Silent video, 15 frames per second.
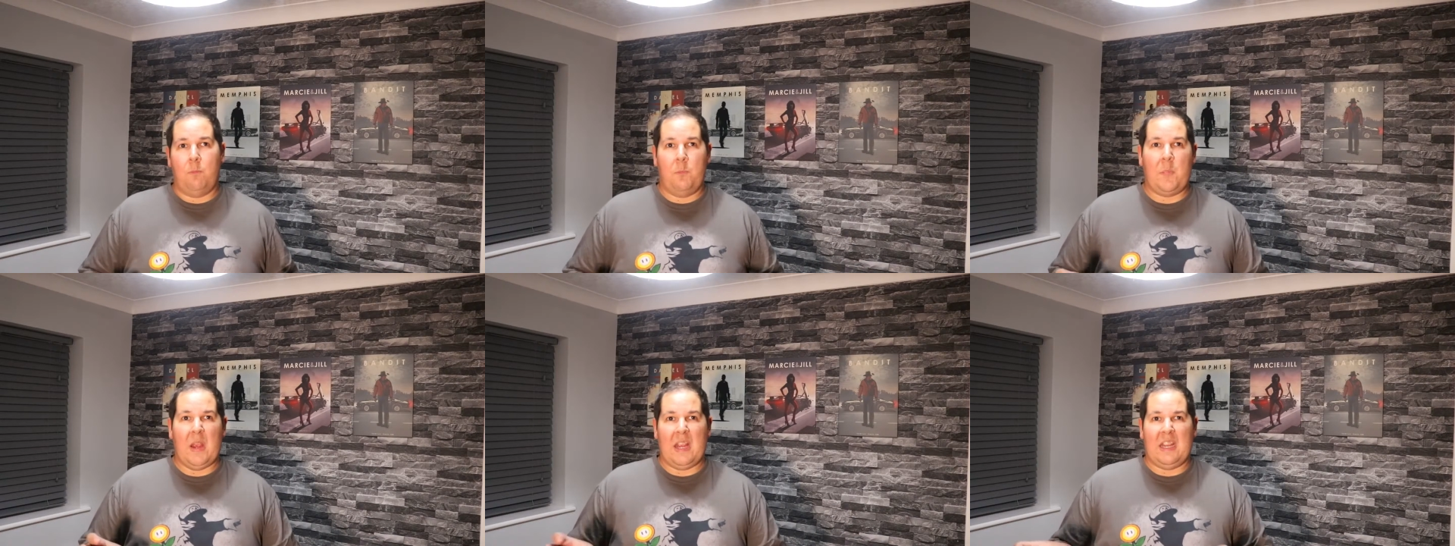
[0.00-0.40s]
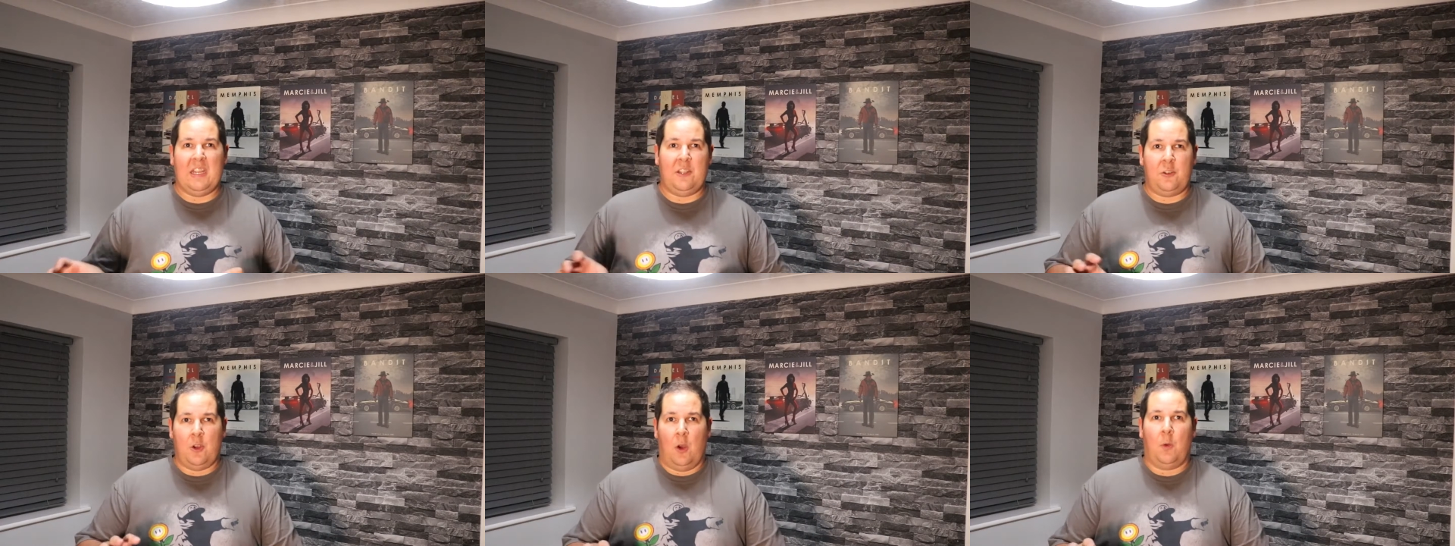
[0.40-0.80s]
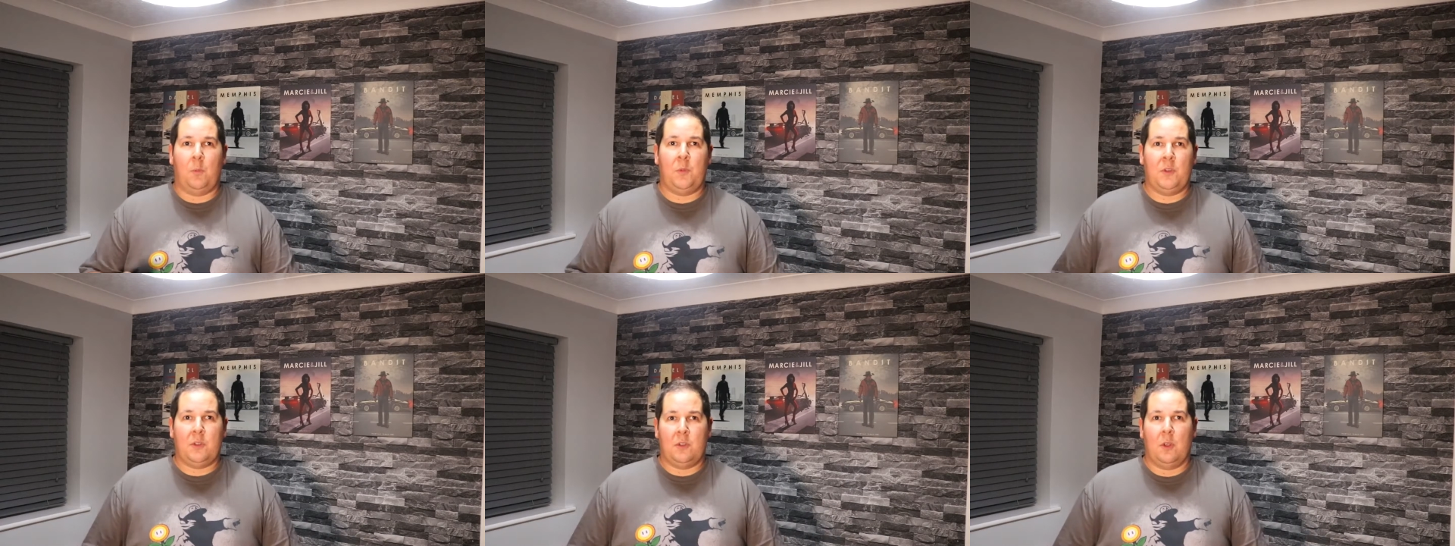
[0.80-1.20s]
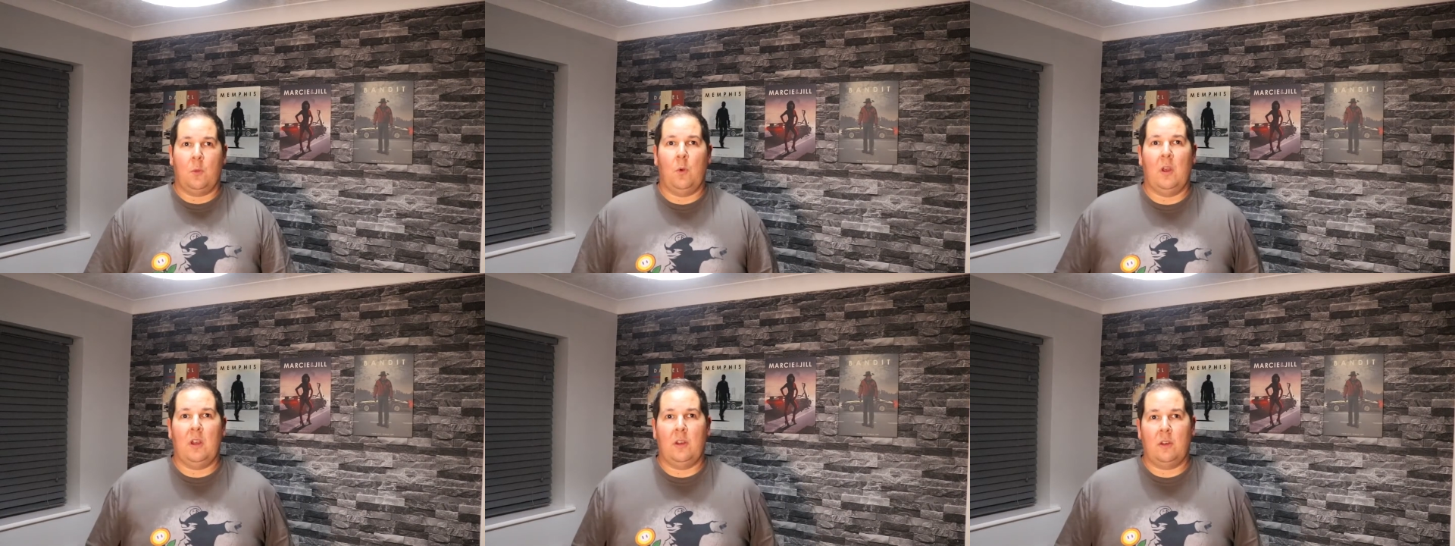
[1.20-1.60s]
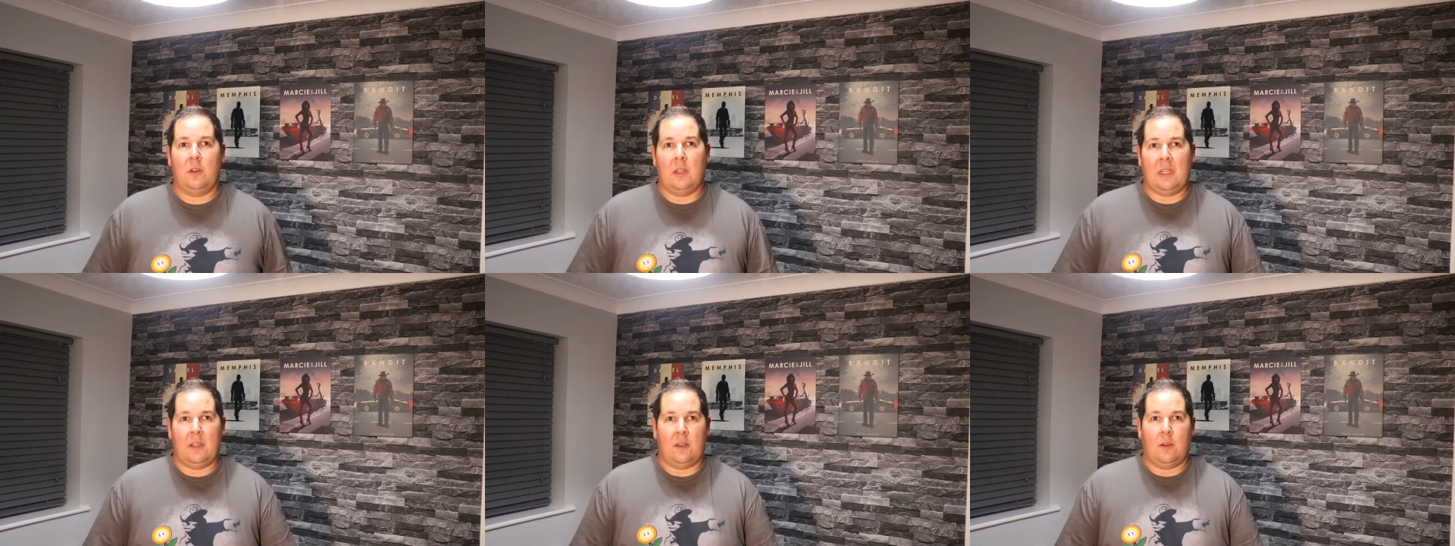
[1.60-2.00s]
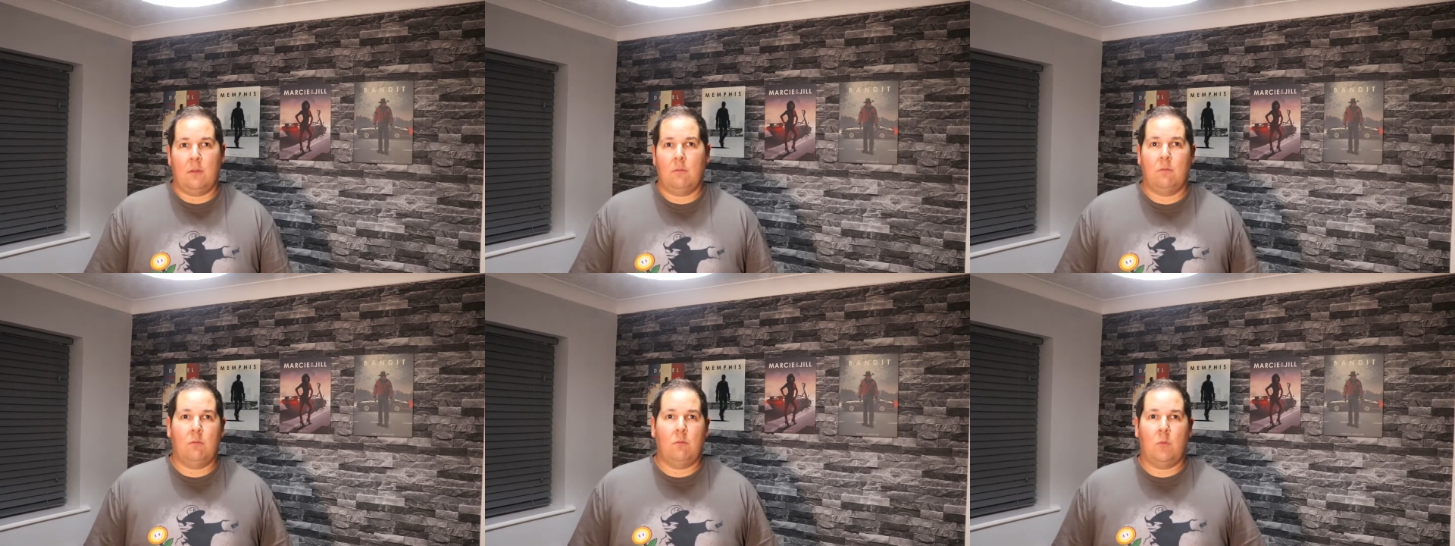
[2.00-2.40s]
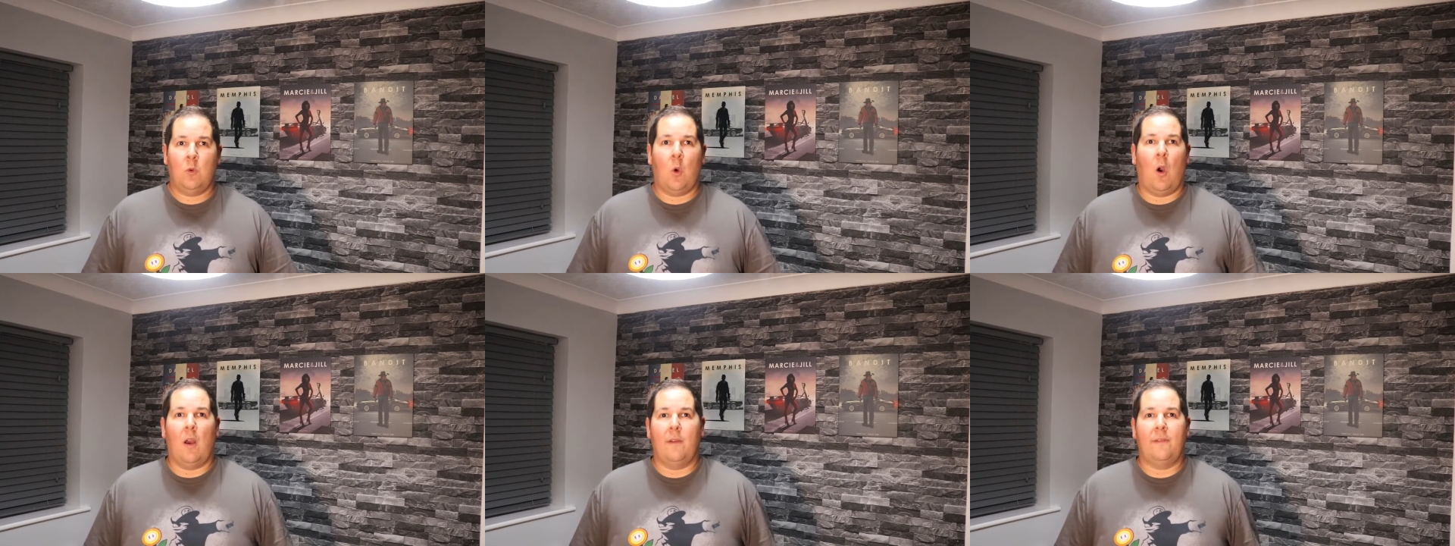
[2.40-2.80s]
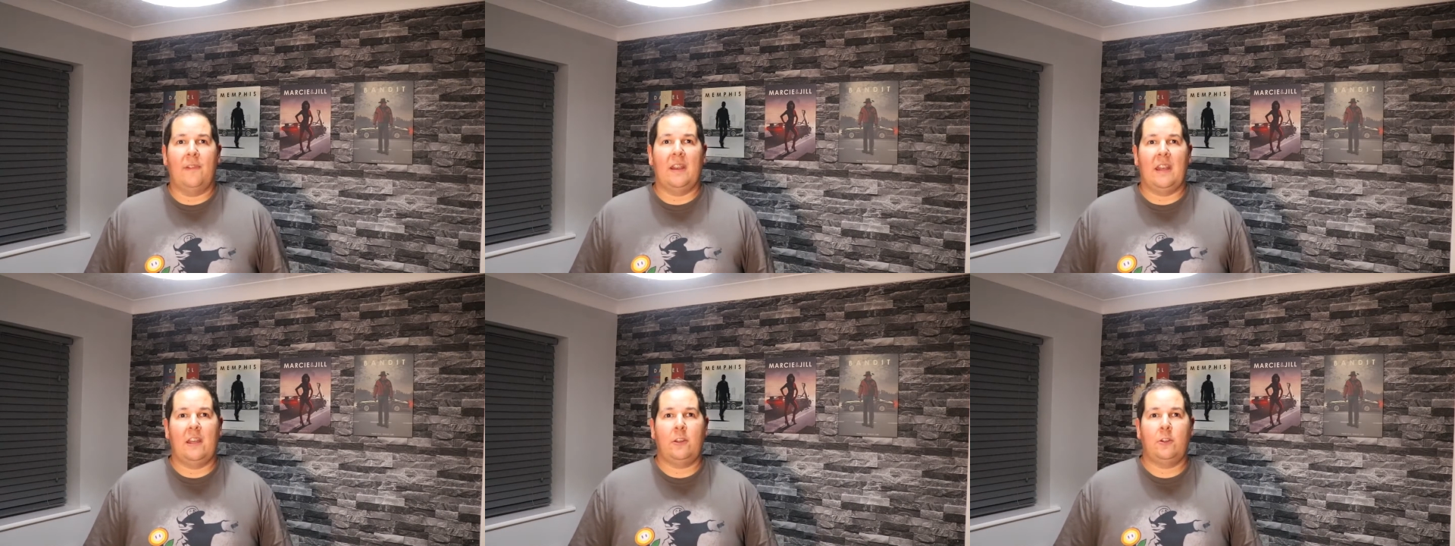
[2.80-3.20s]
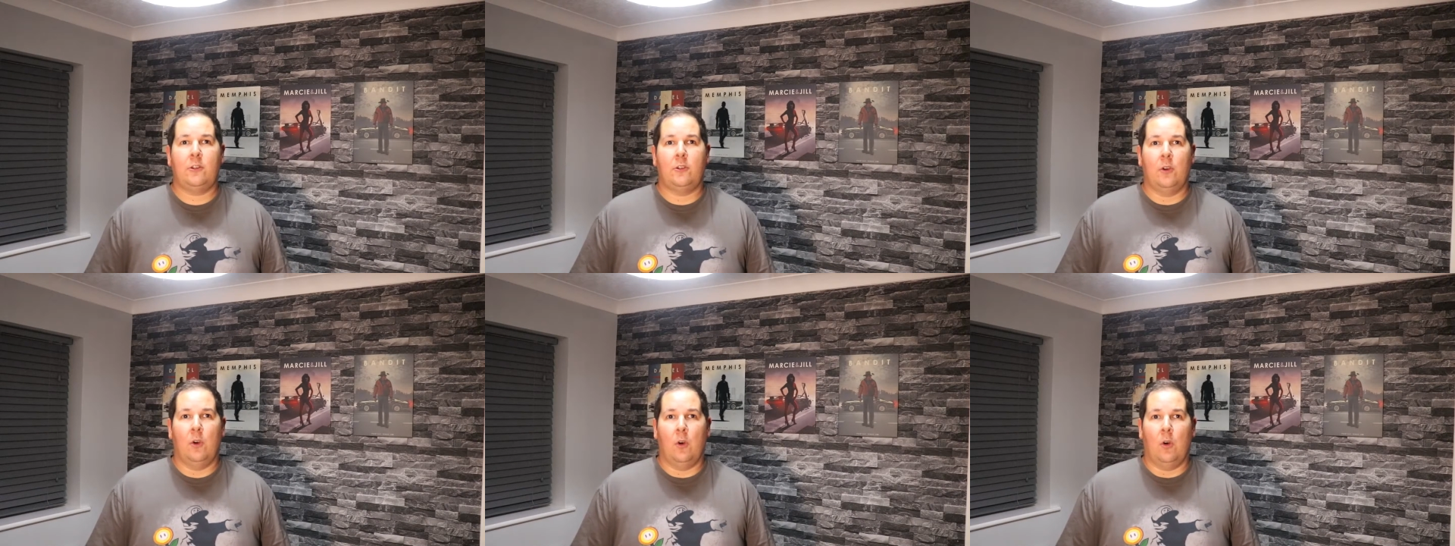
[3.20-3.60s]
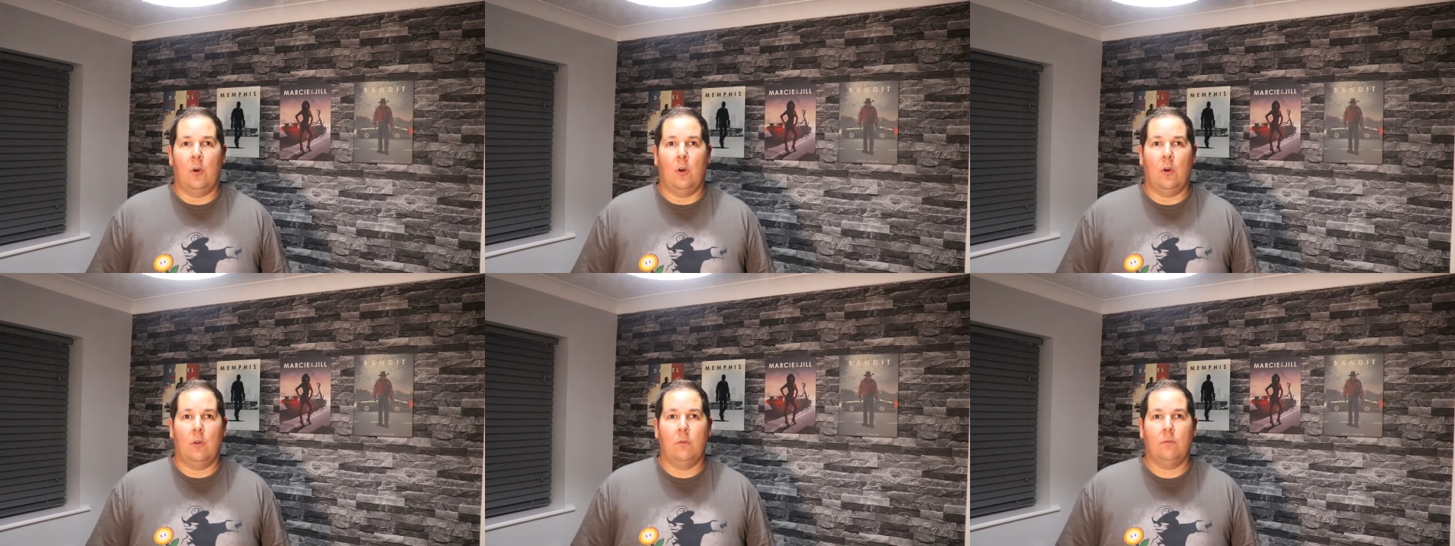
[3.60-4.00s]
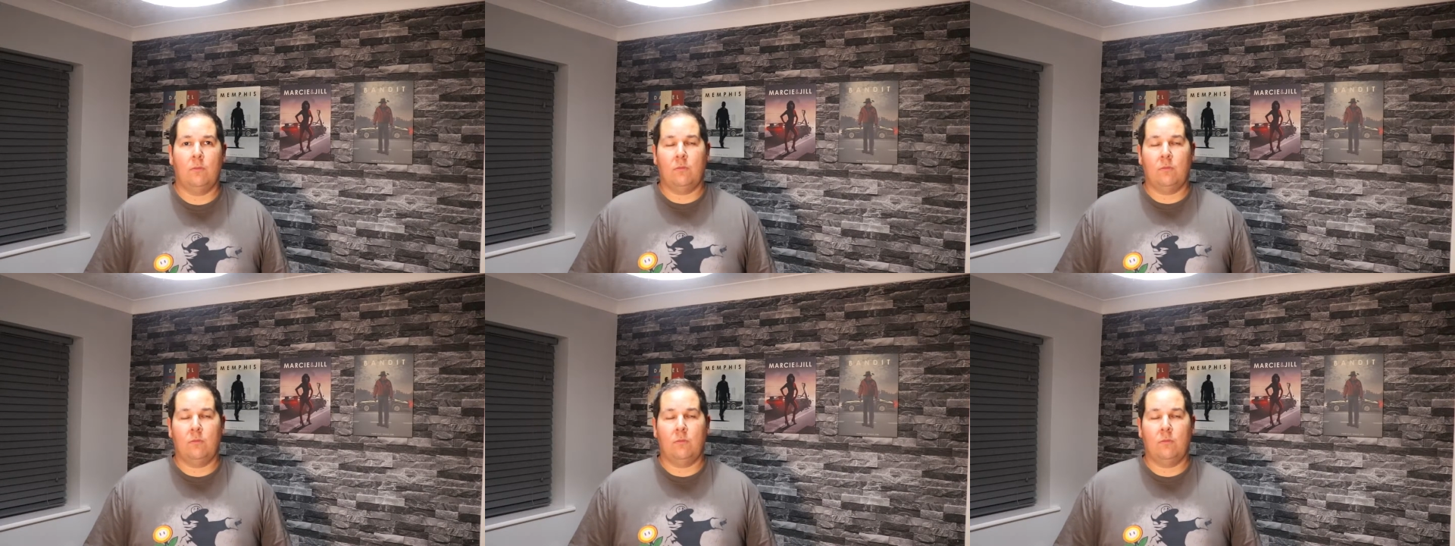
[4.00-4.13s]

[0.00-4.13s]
bitty jobs that weren't either quite finished or,